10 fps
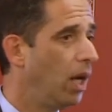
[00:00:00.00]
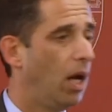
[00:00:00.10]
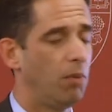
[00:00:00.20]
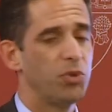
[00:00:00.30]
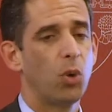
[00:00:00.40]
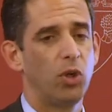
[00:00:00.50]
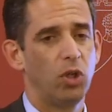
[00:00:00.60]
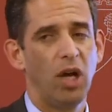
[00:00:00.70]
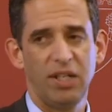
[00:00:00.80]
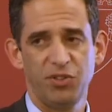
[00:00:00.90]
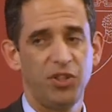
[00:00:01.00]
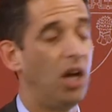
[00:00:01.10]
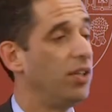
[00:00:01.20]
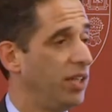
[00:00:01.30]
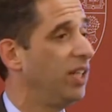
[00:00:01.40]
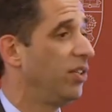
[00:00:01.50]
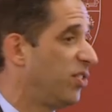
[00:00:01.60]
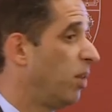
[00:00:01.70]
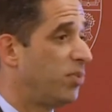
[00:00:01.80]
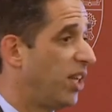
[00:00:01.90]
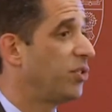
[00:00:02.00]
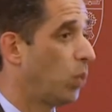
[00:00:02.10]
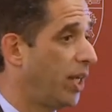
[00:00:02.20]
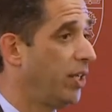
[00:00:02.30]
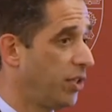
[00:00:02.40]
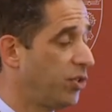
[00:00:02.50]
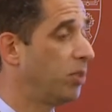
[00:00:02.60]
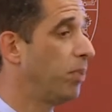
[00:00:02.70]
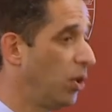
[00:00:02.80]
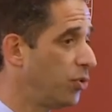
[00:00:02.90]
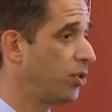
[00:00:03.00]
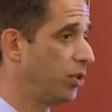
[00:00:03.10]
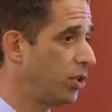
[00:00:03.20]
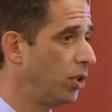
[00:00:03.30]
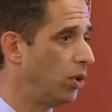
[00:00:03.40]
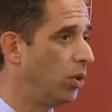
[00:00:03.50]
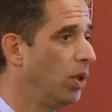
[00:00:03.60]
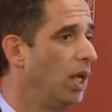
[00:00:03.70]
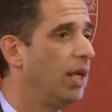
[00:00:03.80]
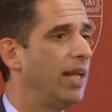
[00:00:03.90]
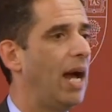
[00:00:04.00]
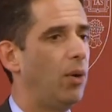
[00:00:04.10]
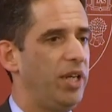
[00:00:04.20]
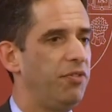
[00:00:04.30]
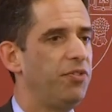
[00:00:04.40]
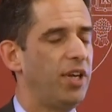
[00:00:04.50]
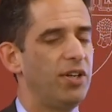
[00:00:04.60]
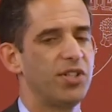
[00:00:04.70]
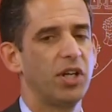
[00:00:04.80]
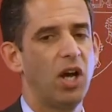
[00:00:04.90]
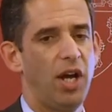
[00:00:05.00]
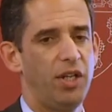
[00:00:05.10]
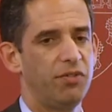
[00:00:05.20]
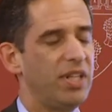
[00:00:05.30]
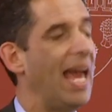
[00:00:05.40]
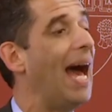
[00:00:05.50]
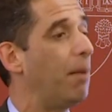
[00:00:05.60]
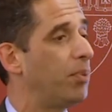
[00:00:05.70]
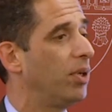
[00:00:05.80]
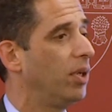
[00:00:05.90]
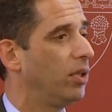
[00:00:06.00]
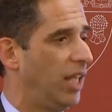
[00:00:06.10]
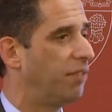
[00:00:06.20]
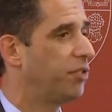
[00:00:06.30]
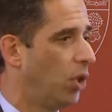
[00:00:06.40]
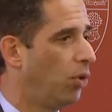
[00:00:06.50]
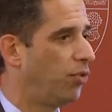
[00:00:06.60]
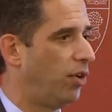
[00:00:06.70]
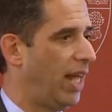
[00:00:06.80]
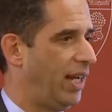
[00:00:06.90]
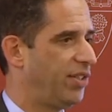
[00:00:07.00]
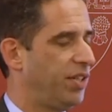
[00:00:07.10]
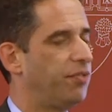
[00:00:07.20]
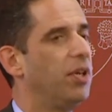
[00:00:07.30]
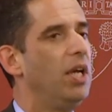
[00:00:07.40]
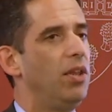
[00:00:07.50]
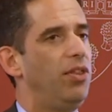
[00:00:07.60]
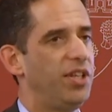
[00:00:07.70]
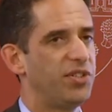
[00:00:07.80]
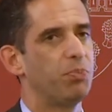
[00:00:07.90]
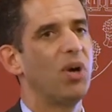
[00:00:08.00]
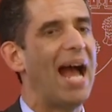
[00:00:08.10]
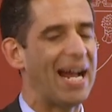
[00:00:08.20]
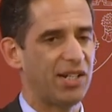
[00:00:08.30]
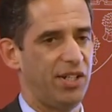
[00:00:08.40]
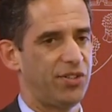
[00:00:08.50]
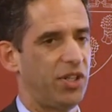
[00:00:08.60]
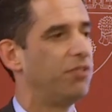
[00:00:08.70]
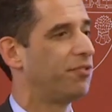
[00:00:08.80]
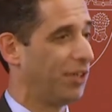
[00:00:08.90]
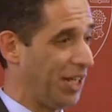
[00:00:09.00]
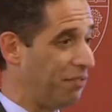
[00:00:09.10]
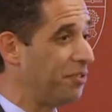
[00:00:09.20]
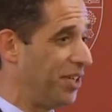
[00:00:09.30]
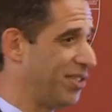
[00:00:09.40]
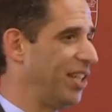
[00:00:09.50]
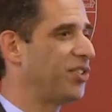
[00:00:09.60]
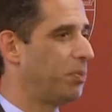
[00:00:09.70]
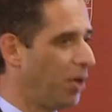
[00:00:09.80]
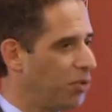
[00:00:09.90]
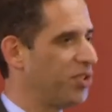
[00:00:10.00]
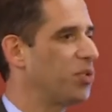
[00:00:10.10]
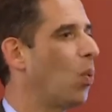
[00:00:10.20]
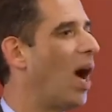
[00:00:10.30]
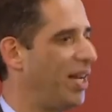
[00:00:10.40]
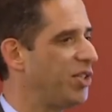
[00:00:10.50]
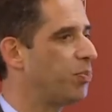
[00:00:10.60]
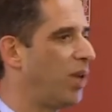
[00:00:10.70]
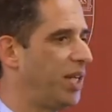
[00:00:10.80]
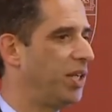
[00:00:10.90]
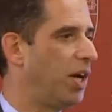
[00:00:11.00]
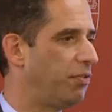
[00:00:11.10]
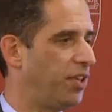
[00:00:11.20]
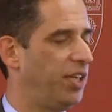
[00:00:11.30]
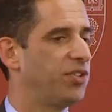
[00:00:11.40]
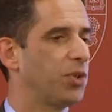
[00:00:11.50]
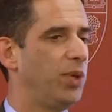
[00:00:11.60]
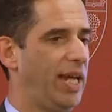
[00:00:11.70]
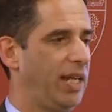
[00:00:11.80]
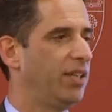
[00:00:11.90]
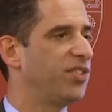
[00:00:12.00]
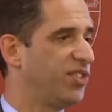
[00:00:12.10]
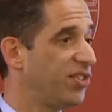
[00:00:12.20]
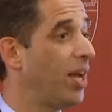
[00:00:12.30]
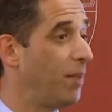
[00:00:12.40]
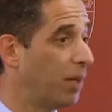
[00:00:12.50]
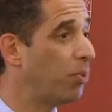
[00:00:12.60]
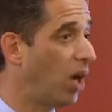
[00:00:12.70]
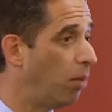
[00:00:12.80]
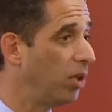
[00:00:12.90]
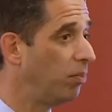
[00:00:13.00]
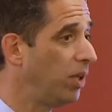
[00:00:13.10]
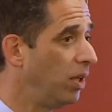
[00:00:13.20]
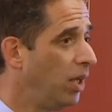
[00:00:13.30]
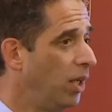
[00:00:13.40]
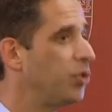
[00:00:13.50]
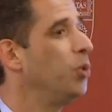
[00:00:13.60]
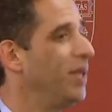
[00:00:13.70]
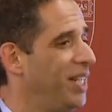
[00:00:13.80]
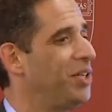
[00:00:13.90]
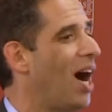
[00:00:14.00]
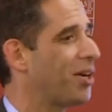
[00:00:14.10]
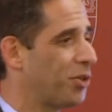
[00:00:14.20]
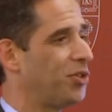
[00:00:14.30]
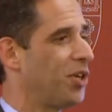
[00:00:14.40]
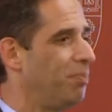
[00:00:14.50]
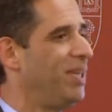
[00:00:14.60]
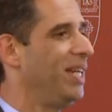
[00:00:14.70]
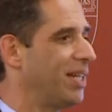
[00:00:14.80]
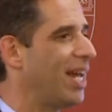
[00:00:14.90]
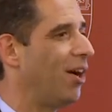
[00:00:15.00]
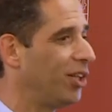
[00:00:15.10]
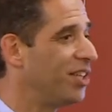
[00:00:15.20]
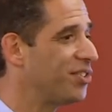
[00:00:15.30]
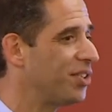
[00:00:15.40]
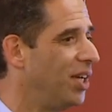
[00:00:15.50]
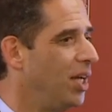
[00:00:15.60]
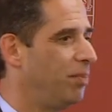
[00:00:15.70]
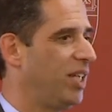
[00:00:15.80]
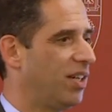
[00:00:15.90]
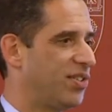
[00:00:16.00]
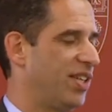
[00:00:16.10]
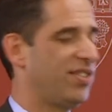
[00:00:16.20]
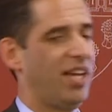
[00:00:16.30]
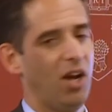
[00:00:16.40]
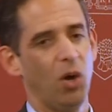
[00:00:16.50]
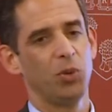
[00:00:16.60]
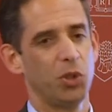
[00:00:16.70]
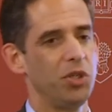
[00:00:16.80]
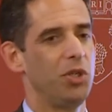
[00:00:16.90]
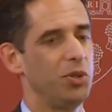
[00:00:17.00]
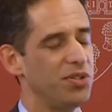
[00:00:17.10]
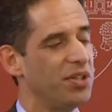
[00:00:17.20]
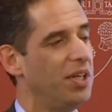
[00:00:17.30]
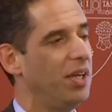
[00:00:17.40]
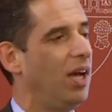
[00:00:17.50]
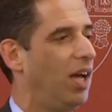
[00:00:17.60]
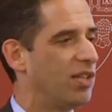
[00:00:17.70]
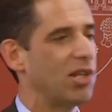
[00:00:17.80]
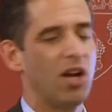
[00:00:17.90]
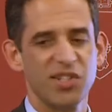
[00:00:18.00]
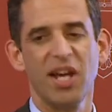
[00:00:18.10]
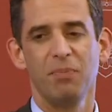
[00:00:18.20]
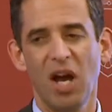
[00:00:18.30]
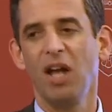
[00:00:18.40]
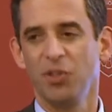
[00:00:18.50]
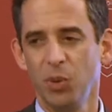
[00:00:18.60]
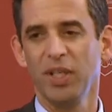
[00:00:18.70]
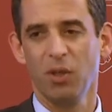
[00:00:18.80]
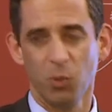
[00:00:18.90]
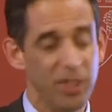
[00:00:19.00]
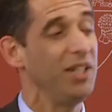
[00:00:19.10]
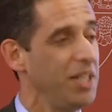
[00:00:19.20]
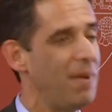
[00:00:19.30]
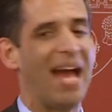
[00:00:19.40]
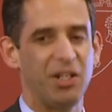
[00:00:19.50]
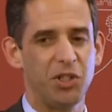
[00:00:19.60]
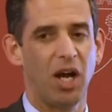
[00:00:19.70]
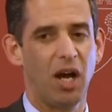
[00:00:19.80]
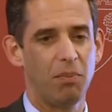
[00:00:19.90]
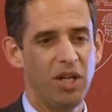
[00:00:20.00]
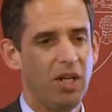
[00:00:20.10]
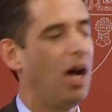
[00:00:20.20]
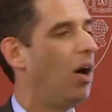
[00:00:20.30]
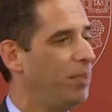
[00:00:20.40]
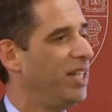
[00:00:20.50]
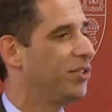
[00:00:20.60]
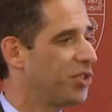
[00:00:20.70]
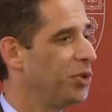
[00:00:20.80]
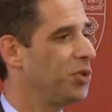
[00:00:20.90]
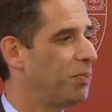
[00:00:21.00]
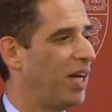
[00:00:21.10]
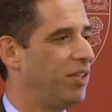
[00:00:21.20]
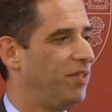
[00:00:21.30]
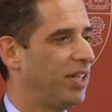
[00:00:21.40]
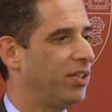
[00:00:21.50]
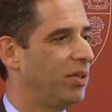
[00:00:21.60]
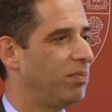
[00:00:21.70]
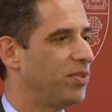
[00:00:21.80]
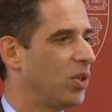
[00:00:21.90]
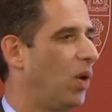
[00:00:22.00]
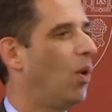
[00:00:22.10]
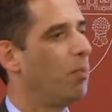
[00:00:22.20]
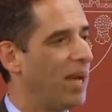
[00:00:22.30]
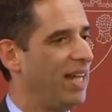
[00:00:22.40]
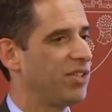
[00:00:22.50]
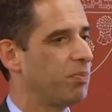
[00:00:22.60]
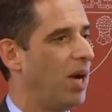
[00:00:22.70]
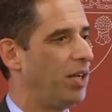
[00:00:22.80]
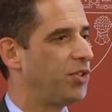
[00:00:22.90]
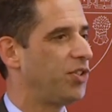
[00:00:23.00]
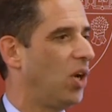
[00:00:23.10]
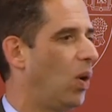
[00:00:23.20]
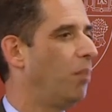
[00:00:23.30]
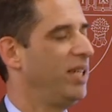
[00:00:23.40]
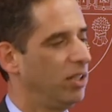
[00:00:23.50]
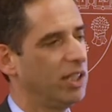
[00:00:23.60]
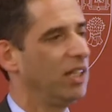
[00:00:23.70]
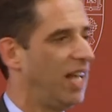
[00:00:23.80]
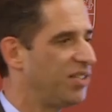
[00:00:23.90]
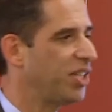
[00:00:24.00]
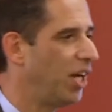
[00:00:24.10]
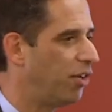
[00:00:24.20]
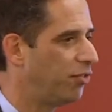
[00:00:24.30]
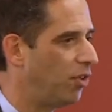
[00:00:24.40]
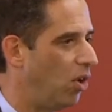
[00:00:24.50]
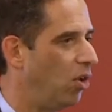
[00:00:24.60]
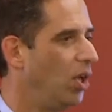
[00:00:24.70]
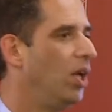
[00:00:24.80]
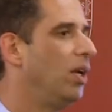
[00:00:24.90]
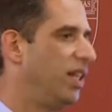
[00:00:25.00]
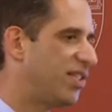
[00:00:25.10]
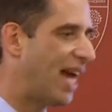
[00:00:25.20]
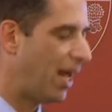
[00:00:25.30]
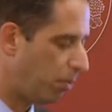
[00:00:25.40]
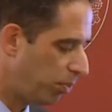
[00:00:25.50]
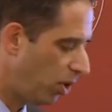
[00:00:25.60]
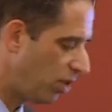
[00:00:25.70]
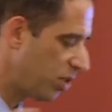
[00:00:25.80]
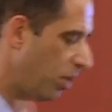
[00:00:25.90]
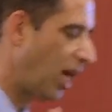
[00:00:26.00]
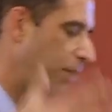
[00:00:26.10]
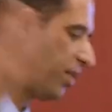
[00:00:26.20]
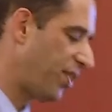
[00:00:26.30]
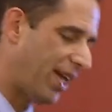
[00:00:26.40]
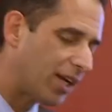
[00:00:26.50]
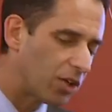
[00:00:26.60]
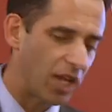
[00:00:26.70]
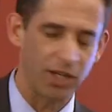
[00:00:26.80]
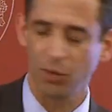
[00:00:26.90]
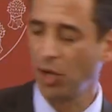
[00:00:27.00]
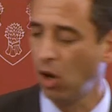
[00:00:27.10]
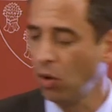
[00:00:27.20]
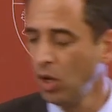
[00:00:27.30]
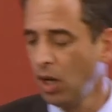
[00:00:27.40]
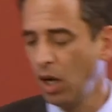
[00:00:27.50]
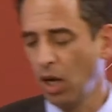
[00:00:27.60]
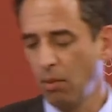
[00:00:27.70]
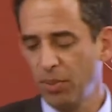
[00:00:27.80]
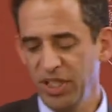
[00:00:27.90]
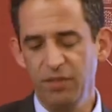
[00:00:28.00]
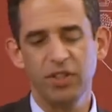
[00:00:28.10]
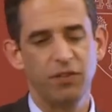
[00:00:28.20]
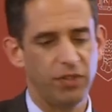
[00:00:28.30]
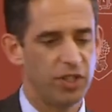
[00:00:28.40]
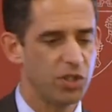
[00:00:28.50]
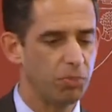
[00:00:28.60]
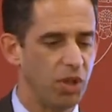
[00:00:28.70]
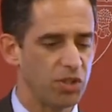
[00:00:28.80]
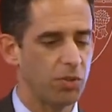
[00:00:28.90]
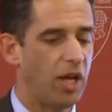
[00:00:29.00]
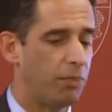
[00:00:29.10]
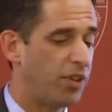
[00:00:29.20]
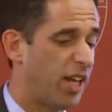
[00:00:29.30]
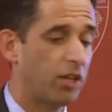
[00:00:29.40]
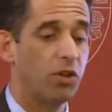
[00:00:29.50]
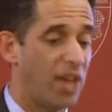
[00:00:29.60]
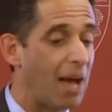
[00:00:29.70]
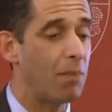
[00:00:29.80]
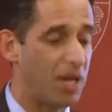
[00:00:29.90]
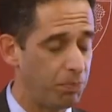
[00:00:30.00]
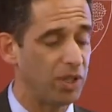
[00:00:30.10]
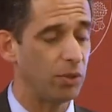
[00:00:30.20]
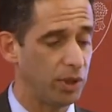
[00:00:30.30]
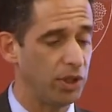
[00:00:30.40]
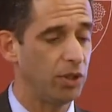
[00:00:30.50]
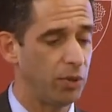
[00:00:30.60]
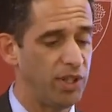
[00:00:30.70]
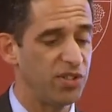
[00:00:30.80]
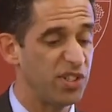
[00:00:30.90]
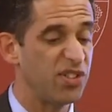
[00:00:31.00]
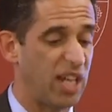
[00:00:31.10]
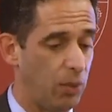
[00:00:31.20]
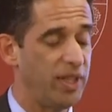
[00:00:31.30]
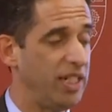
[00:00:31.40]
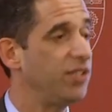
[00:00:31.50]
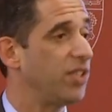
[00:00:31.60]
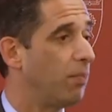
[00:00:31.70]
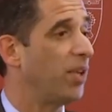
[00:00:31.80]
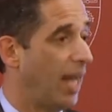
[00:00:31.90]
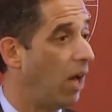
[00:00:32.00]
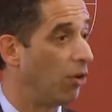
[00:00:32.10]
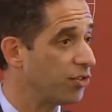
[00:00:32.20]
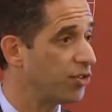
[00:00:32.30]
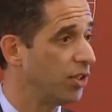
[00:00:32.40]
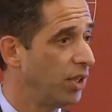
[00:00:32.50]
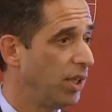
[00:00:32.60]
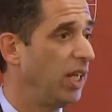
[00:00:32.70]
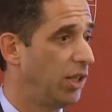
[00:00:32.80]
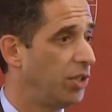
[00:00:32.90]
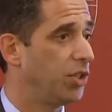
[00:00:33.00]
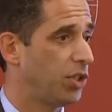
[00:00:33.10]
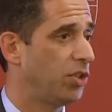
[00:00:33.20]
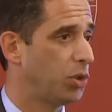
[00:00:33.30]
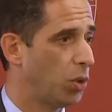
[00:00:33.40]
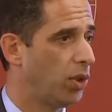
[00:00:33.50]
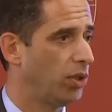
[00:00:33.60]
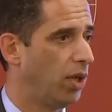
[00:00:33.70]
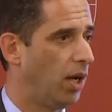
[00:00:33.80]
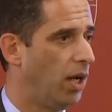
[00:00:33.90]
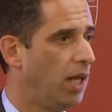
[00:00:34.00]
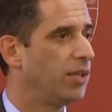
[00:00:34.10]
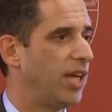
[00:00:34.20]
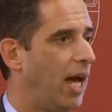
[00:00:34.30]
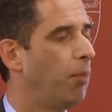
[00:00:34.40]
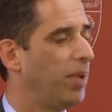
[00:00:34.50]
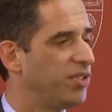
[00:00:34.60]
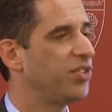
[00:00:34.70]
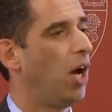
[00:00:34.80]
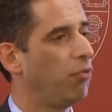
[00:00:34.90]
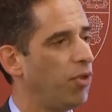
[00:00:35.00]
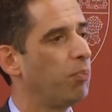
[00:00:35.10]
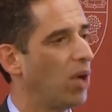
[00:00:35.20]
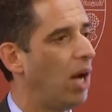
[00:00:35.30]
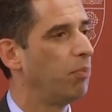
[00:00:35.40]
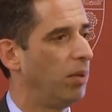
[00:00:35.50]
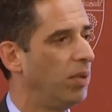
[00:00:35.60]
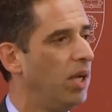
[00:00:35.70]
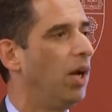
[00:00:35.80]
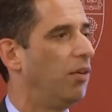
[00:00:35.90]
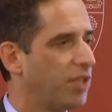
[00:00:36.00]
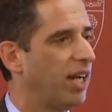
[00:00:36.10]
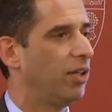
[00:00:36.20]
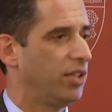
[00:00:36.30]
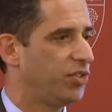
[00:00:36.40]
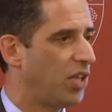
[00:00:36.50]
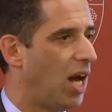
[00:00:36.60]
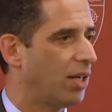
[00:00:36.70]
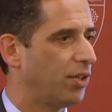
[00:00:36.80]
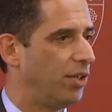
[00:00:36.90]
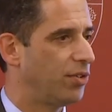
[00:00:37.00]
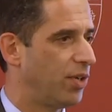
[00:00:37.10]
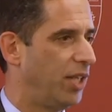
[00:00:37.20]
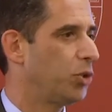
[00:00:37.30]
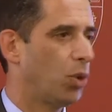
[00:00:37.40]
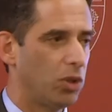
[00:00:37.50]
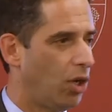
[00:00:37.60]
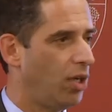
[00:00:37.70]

Um, tort law has done, in some sense, what it is supposed to do. Now, if there's a kind of gap left over, that is, if this practice of forgiveness, let's suppose it's widespread enough that it's creating a systemic problem. Too many doctors are being careless because they say, oh, good news, as long as I'm not doing a really bad job, I'll be excused by the victim, so I won't pay as much, so I'll be a little less careful. Is that a plausible hypothetical? I don't know. Um, but even if it is a plausible hypothetical, that might be a really good reason to say we need something else in addition to tort law to help us solve the problem of careless doctors, right? Tort